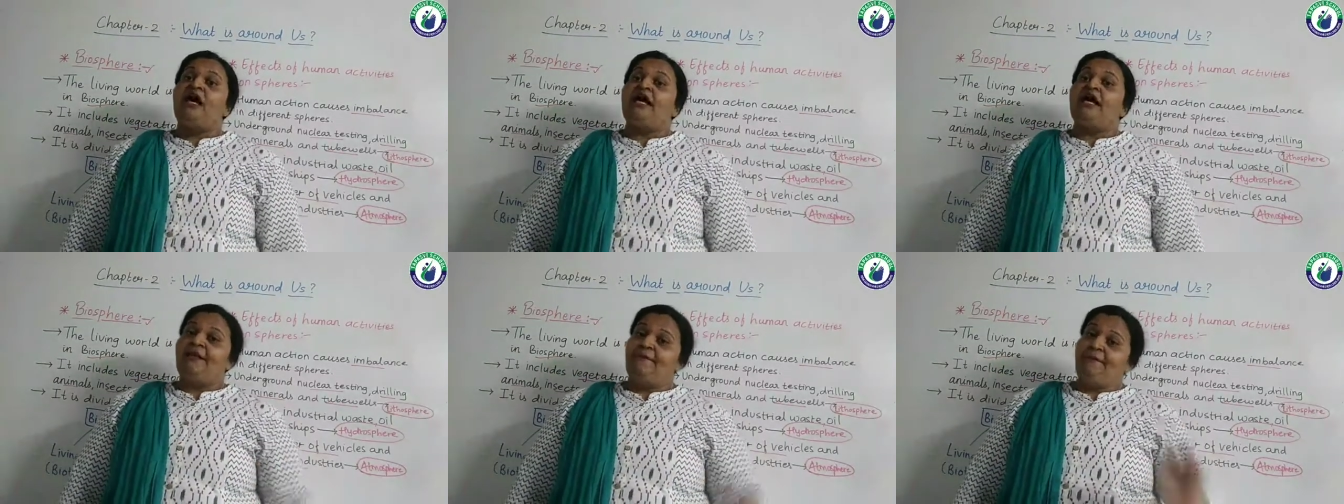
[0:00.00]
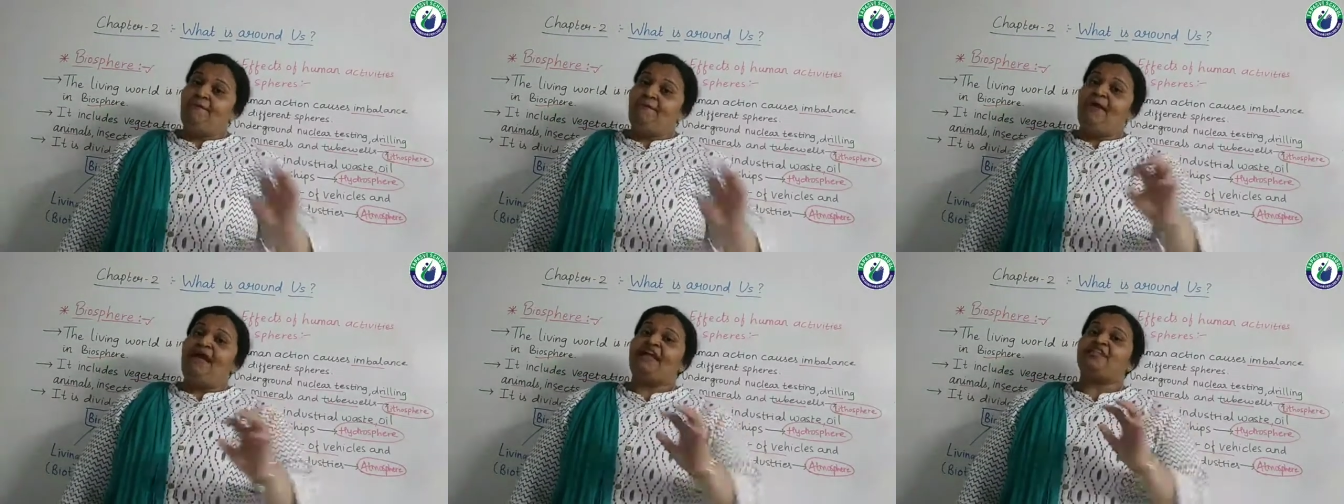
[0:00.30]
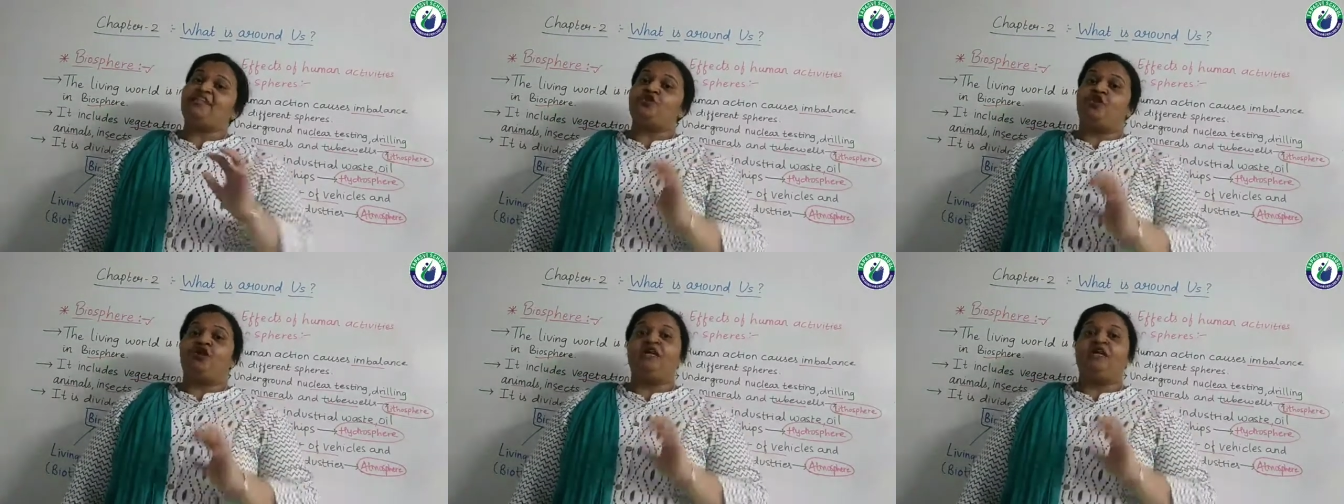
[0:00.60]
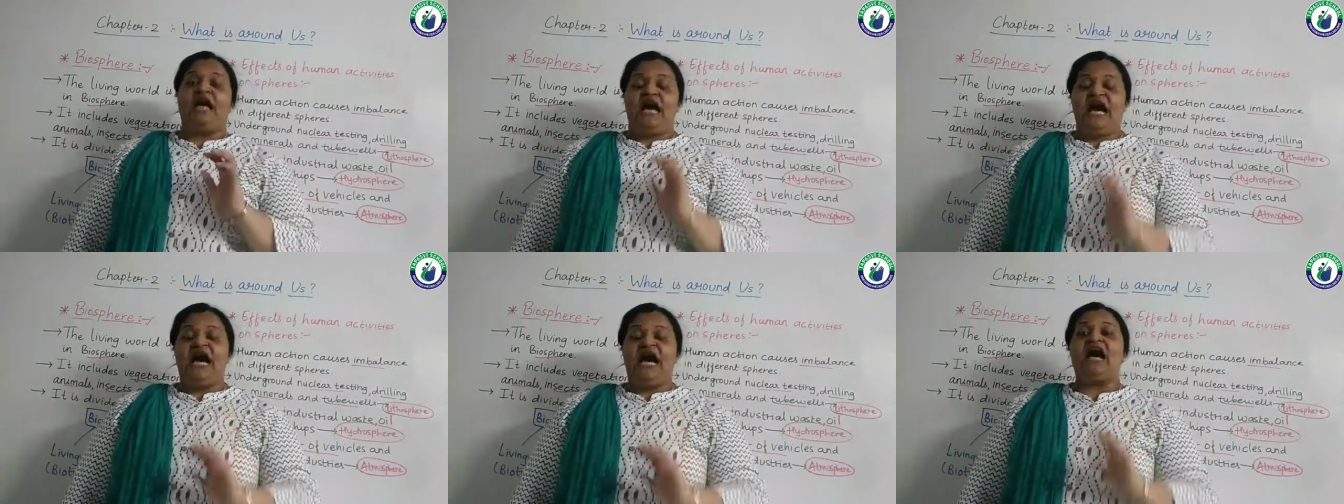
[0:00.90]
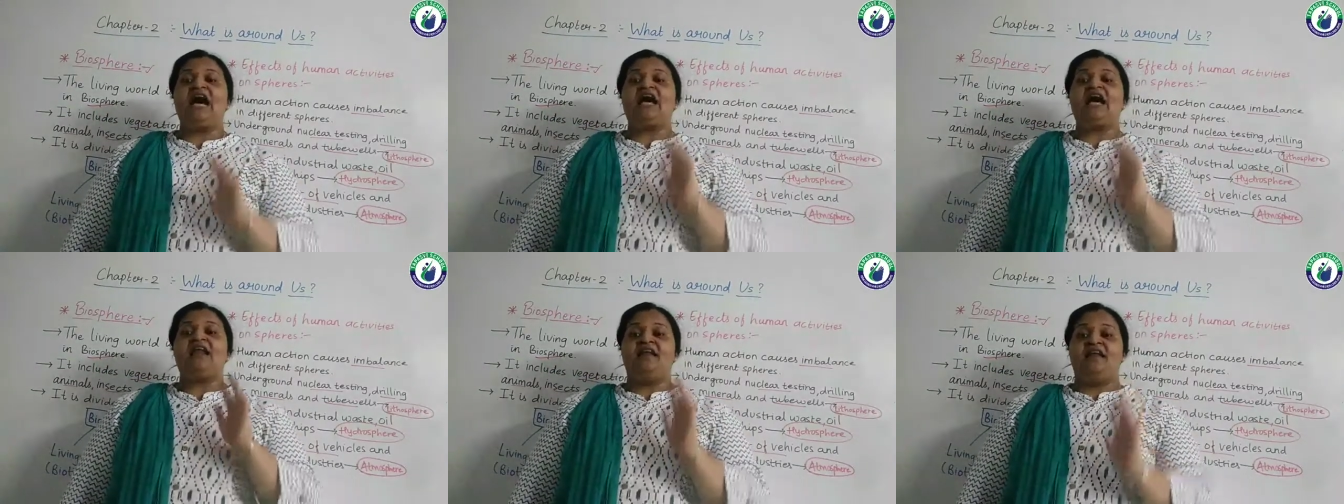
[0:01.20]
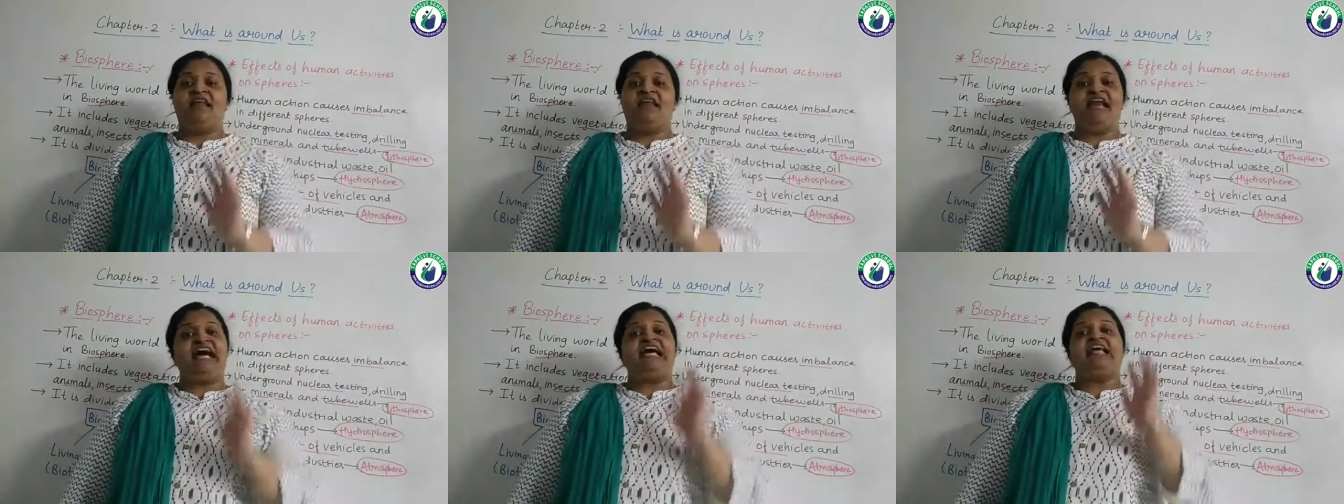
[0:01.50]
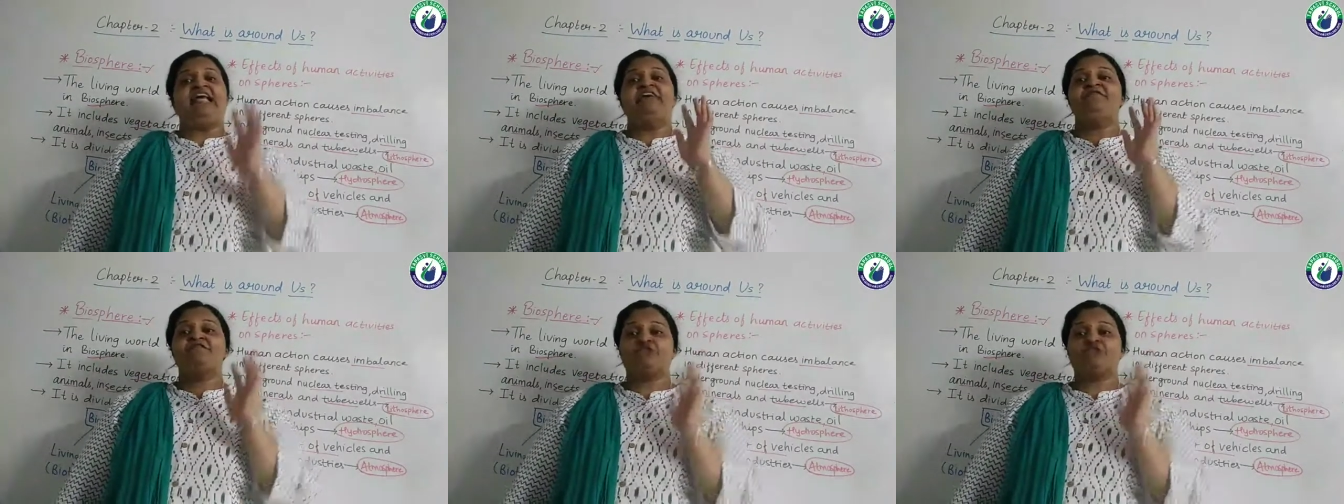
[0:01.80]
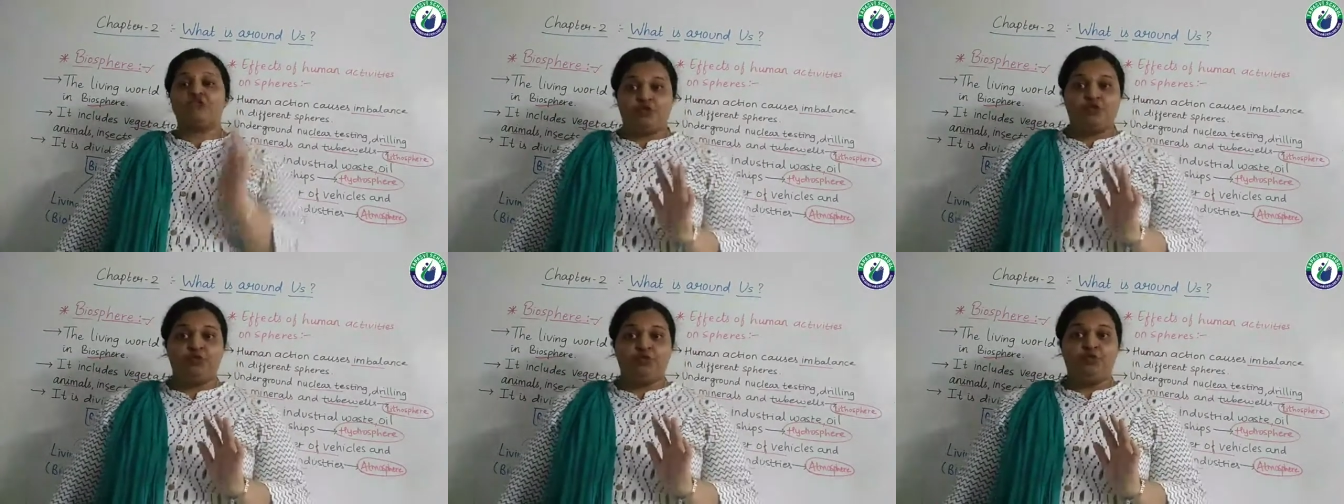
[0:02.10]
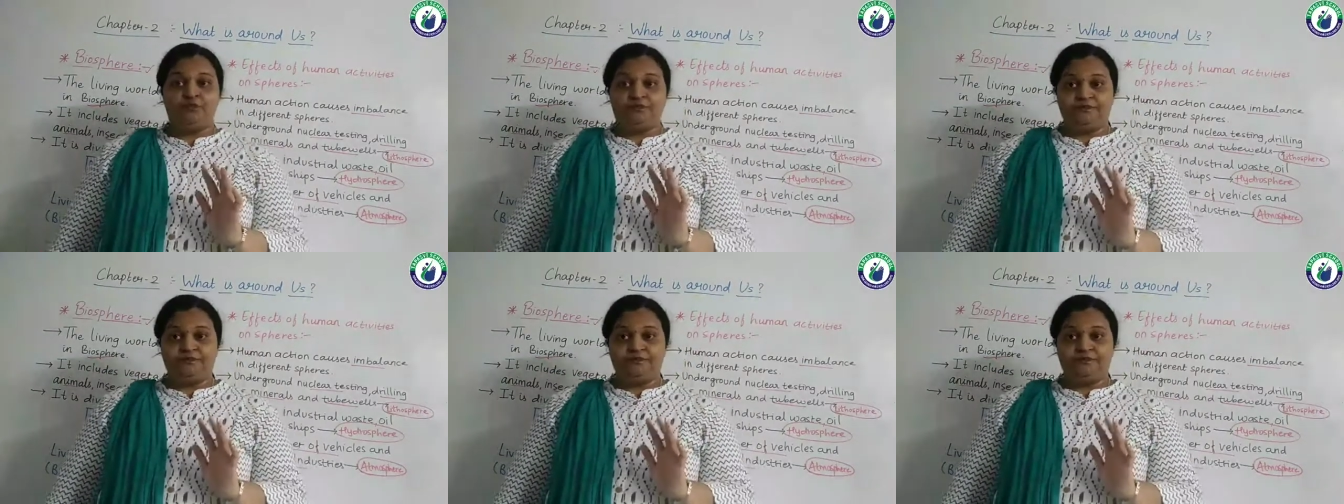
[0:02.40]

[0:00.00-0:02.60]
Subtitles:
impact on our lives too.